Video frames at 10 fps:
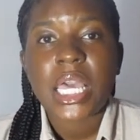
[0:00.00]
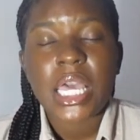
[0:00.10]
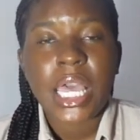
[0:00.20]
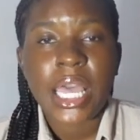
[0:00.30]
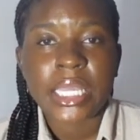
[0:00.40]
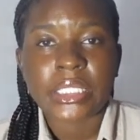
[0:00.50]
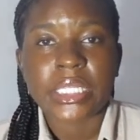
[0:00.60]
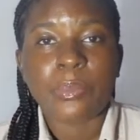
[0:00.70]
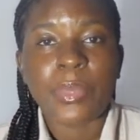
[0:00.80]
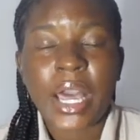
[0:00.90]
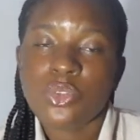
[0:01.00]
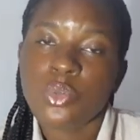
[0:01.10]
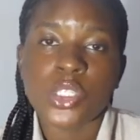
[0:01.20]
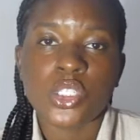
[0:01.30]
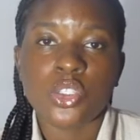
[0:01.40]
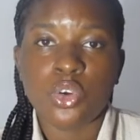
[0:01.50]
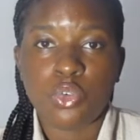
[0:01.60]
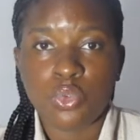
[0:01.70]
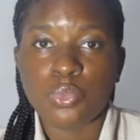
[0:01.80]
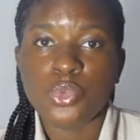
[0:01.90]
and the bathroom is in your
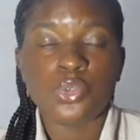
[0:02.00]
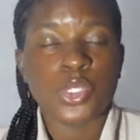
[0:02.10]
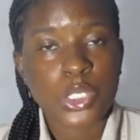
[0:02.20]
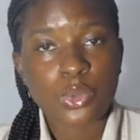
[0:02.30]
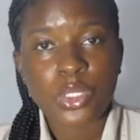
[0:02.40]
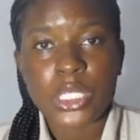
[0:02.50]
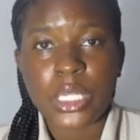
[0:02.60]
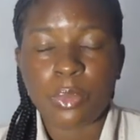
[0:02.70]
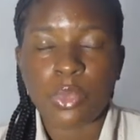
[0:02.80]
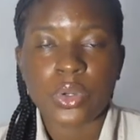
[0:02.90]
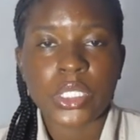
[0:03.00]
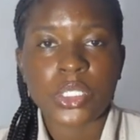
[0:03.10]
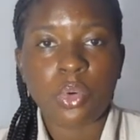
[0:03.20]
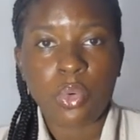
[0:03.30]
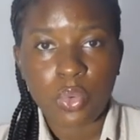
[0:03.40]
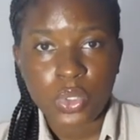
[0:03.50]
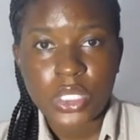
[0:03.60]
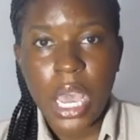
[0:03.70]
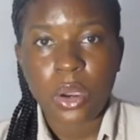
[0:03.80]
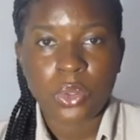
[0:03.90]
room, you still need a morning coat,
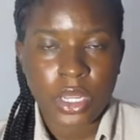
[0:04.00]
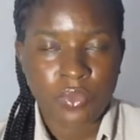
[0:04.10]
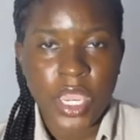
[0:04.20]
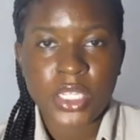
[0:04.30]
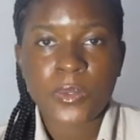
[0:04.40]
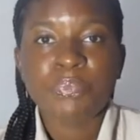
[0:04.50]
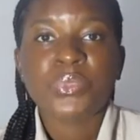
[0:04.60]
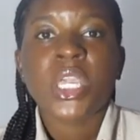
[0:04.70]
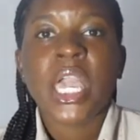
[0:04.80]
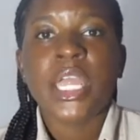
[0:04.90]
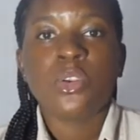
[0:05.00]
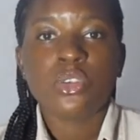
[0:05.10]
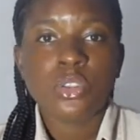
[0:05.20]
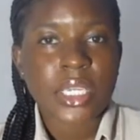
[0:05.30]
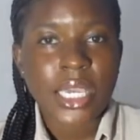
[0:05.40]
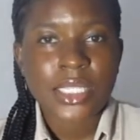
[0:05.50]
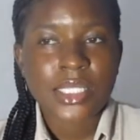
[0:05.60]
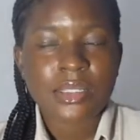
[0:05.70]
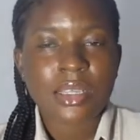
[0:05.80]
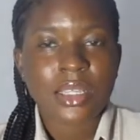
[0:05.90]
I would advise, and not to get,
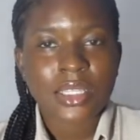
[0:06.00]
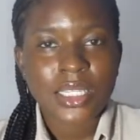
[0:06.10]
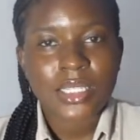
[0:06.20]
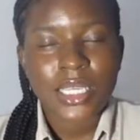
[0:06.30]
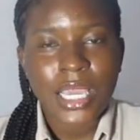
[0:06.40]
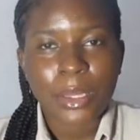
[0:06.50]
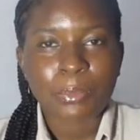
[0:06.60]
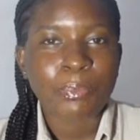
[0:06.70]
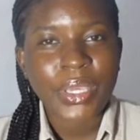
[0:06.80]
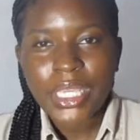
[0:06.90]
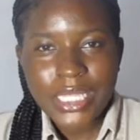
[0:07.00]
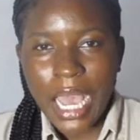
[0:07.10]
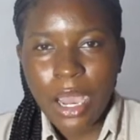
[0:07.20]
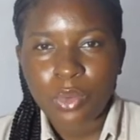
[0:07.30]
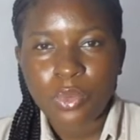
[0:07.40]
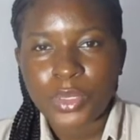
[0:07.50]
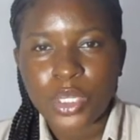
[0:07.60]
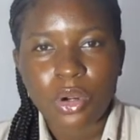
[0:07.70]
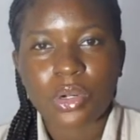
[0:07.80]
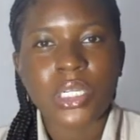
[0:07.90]
let's say, a big towel,
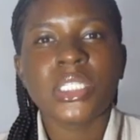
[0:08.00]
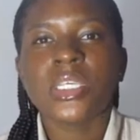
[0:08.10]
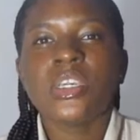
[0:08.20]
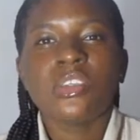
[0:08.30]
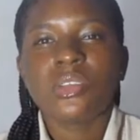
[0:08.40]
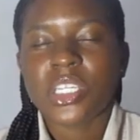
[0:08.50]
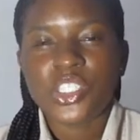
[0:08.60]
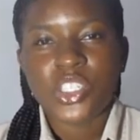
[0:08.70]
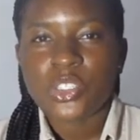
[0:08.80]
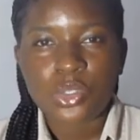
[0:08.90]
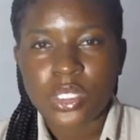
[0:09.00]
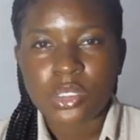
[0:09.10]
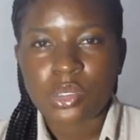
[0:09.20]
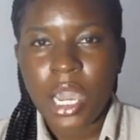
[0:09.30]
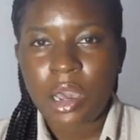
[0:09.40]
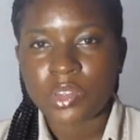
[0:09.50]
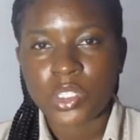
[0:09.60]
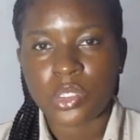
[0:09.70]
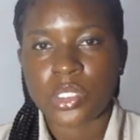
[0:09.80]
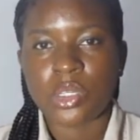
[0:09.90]
because you can just use it to cover
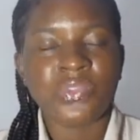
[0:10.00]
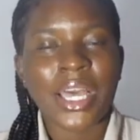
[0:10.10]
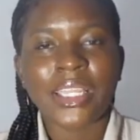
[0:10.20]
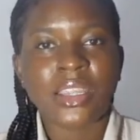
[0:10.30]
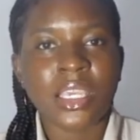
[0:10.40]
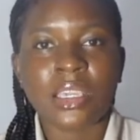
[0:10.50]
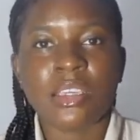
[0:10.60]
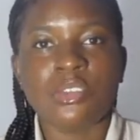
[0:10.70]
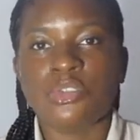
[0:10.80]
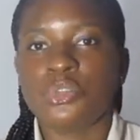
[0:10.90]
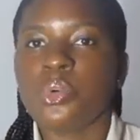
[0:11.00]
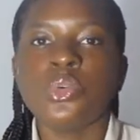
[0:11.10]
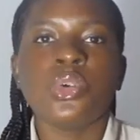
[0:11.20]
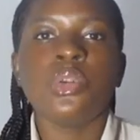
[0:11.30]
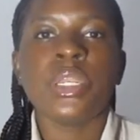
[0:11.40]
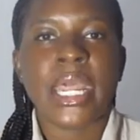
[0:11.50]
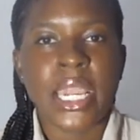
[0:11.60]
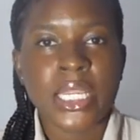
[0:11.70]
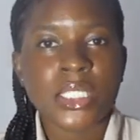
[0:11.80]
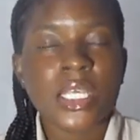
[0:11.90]
yourself. That thing is so not
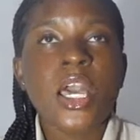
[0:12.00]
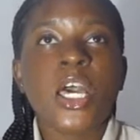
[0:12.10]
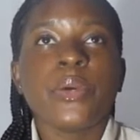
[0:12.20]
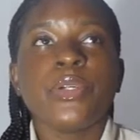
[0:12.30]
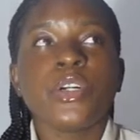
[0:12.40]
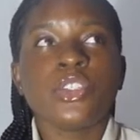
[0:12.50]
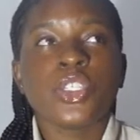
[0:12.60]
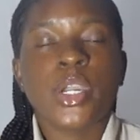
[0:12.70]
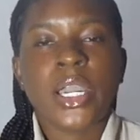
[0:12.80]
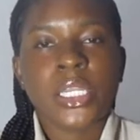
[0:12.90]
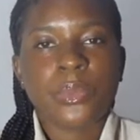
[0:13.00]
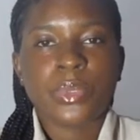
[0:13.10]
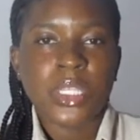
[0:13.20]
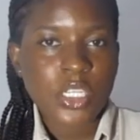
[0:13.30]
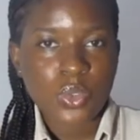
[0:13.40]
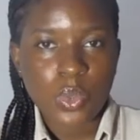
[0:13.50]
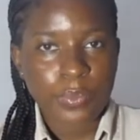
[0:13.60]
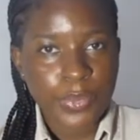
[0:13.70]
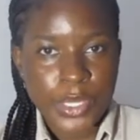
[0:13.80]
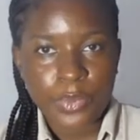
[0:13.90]
nice, because you are in a place with
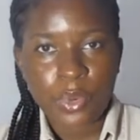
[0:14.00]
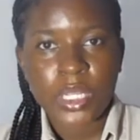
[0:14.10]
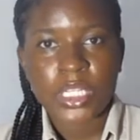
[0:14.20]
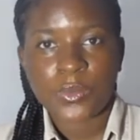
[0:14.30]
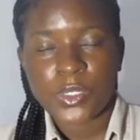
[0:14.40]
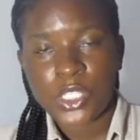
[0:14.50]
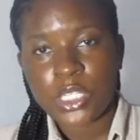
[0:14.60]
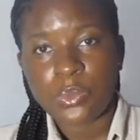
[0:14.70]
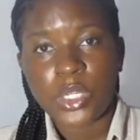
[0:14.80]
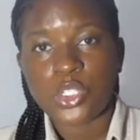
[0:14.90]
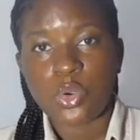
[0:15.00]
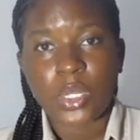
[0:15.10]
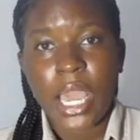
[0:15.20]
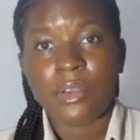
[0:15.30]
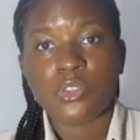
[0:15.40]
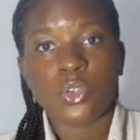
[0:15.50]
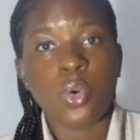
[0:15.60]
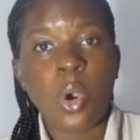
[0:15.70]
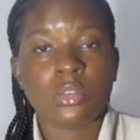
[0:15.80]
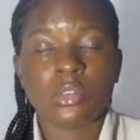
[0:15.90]
people, and especially when you would have to go
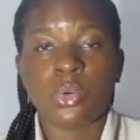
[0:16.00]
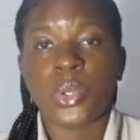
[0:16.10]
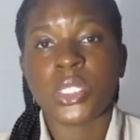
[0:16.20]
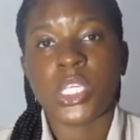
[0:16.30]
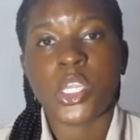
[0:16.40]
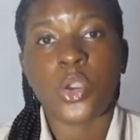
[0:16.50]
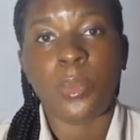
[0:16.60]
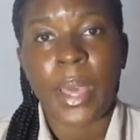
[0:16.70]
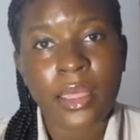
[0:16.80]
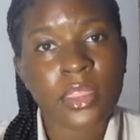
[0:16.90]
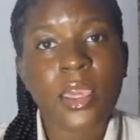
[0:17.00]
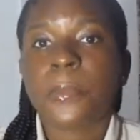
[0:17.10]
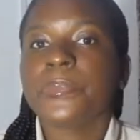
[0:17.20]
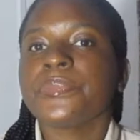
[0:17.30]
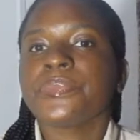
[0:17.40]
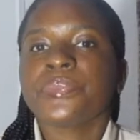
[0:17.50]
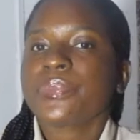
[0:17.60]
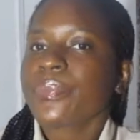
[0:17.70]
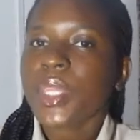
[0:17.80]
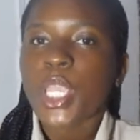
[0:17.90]
out to go and take your bath,
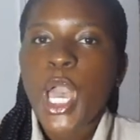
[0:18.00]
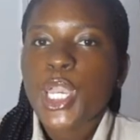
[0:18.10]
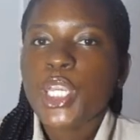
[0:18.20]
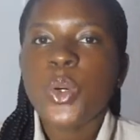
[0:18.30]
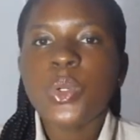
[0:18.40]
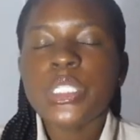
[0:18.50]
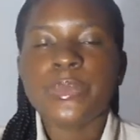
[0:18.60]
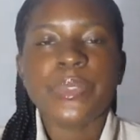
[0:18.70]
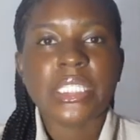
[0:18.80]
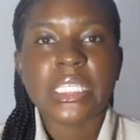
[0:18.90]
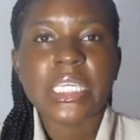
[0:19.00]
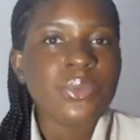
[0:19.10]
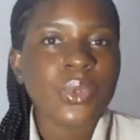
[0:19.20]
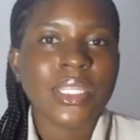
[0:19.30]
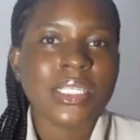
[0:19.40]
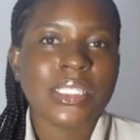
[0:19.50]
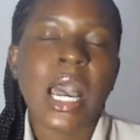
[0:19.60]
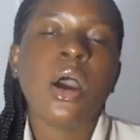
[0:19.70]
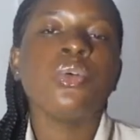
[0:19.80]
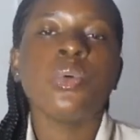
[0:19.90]
you don't want to be seen with a
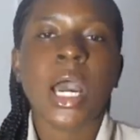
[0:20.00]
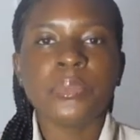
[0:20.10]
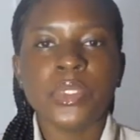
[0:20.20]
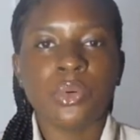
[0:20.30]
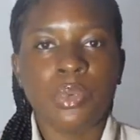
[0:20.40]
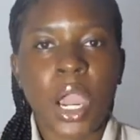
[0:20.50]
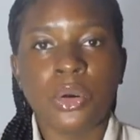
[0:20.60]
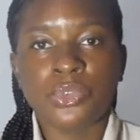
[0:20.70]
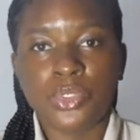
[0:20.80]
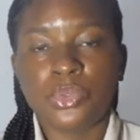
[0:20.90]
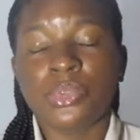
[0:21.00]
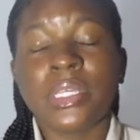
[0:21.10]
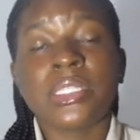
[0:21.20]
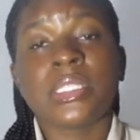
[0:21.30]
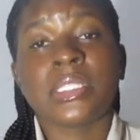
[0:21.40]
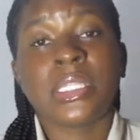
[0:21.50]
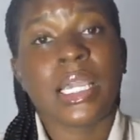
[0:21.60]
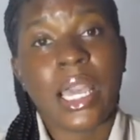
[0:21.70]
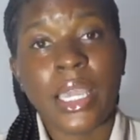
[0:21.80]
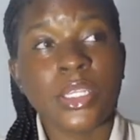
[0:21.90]
towel wrapped around you. That's the
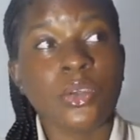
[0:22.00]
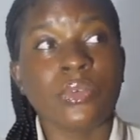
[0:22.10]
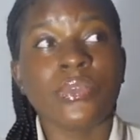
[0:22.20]
kind of